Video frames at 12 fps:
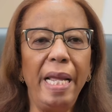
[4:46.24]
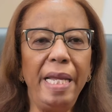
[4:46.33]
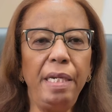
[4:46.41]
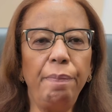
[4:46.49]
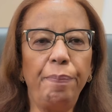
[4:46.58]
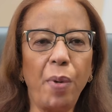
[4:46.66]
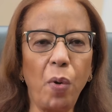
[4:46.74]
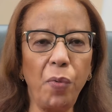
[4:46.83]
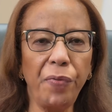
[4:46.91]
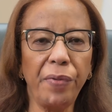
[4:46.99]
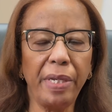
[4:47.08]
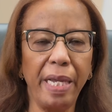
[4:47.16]
In
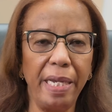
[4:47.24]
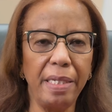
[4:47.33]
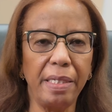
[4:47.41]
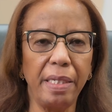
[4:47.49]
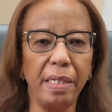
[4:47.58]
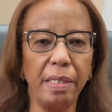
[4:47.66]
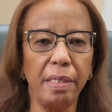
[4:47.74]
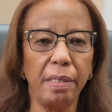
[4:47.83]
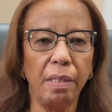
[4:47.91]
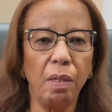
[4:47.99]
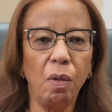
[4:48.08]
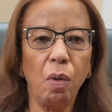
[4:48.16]
both
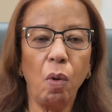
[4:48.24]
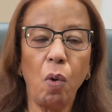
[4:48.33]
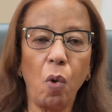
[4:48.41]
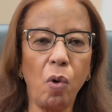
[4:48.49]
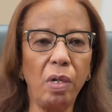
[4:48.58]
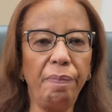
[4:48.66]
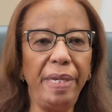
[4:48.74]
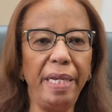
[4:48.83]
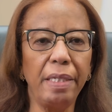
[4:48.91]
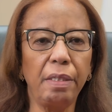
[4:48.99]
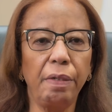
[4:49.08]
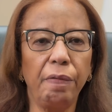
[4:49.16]
cases,
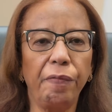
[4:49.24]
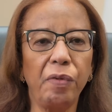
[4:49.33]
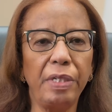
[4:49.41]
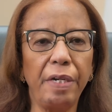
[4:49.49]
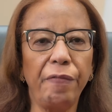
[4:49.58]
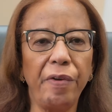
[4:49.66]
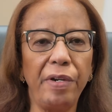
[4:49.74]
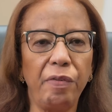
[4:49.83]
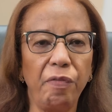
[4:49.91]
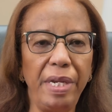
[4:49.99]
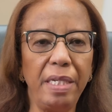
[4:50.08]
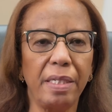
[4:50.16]
albeit for different
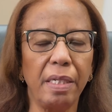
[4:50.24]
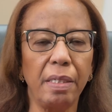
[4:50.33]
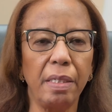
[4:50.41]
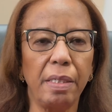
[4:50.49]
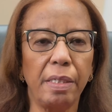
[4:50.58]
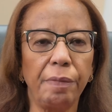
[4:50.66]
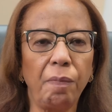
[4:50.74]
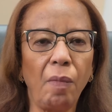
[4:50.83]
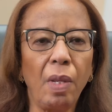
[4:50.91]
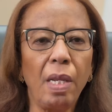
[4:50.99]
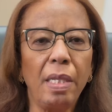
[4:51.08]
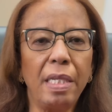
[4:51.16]
reasons,
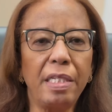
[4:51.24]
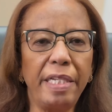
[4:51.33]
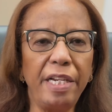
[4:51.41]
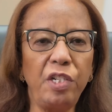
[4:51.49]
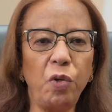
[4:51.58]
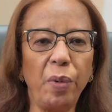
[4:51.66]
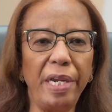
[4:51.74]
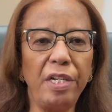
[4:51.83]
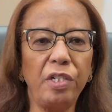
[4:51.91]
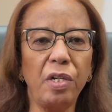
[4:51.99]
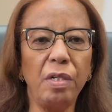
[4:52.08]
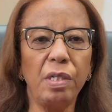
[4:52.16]
the
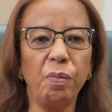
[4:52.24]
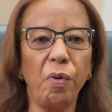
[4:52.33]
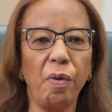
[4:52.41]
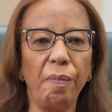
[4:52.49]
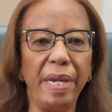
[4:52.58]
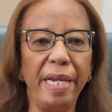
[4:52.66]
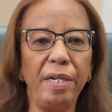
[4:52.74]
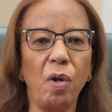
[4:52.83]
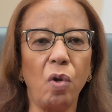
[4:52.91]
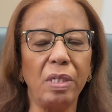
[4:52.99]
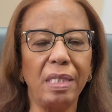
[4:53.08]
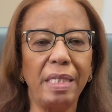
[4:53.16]
situations were made
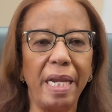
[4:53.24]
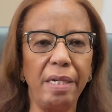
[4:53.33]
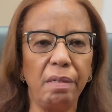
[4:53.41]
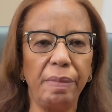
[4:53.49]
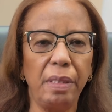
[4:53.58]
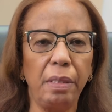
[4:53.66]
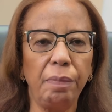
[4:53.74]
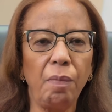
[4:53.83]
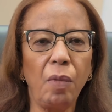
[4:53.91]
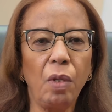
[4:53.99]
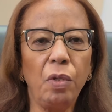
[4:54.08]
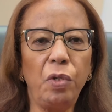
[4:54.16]
untenable
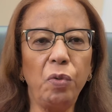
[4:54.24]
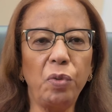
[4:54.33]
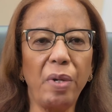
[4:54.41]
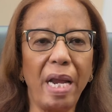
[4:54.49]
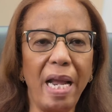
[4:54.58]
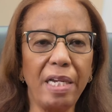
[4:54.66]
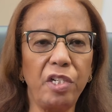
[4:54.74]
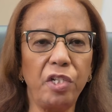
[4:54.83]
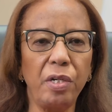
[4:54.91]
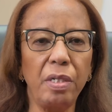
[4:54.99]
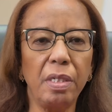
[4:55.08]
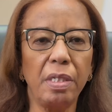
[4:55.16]
due to
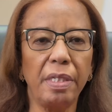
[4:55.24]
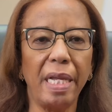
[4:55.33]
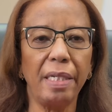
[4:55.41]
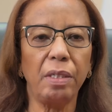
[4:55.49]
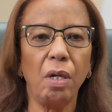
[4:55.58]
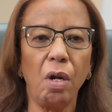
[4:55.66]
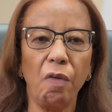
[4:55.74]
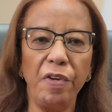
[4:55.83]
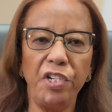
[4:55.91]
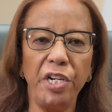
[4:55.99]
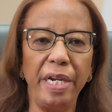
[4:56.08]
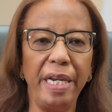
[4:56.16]
actions that
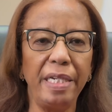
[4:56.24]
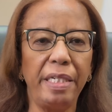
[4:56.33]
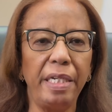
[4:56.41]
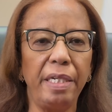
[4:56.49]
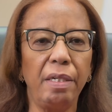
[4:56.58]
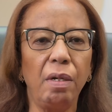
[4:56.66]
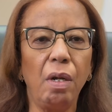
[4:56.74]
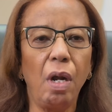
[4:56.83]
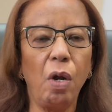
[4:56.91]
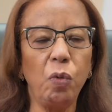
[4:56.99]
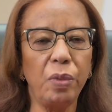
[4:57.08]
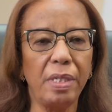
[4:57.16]
originated
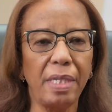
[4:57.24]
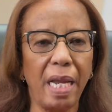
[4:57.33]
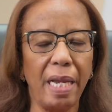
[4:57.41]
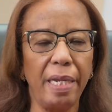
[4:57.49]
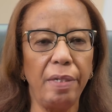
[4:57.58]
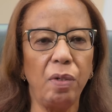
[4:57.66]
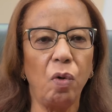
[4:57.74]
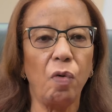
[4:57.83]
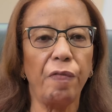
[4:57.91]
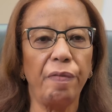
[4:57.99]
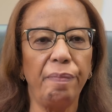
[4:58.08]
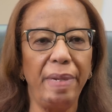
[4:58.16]
outside
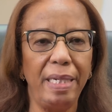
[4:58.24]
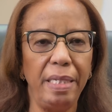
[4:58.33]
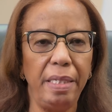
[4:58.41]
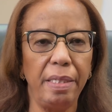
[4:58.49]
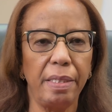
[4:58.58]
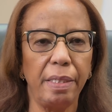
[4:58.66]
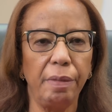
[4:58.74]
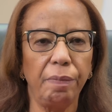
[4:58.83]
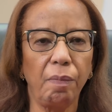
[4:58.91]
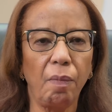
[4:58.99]
of Belize.